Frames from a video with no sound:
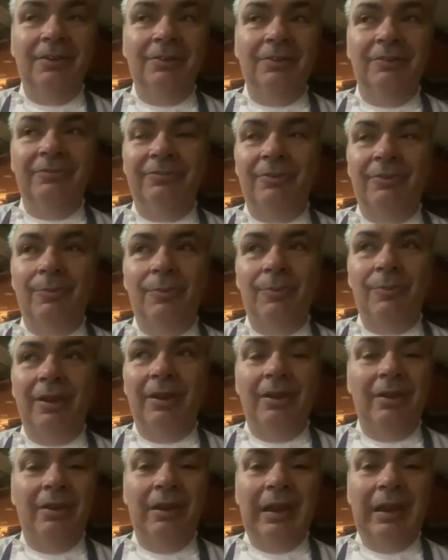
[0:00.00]
From
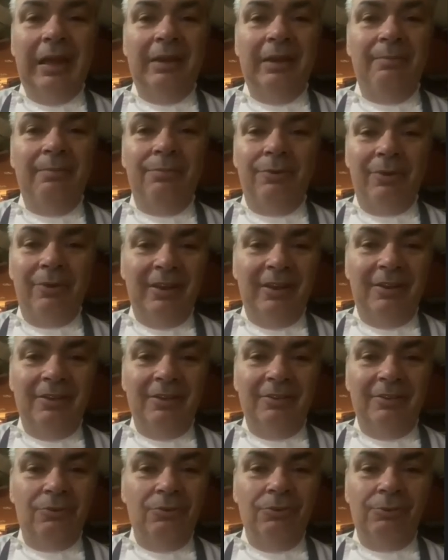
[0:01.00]
lamb
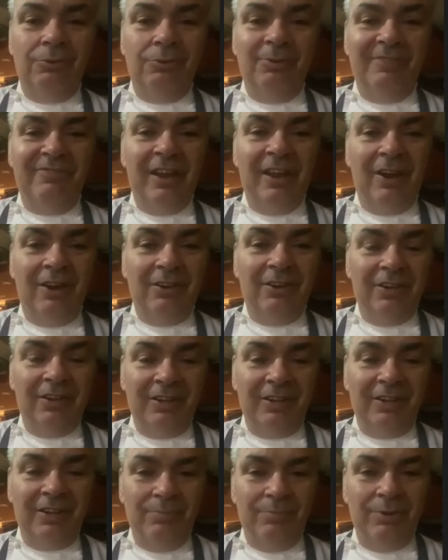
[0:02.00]
brain cooked with garlic
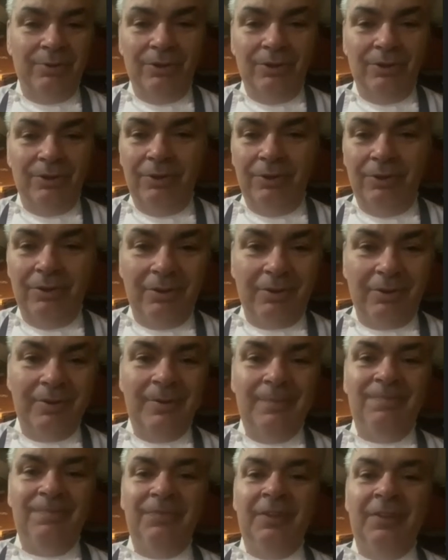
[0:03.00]
and butter
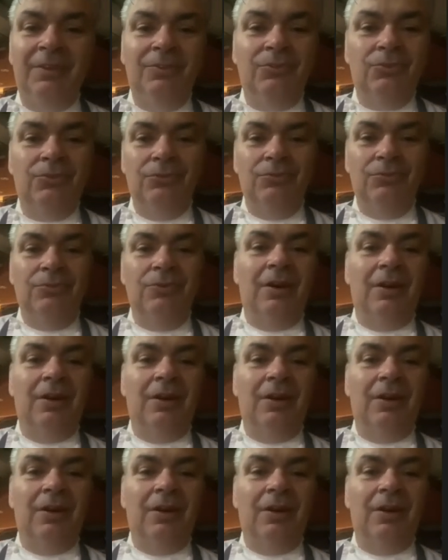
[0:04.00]
to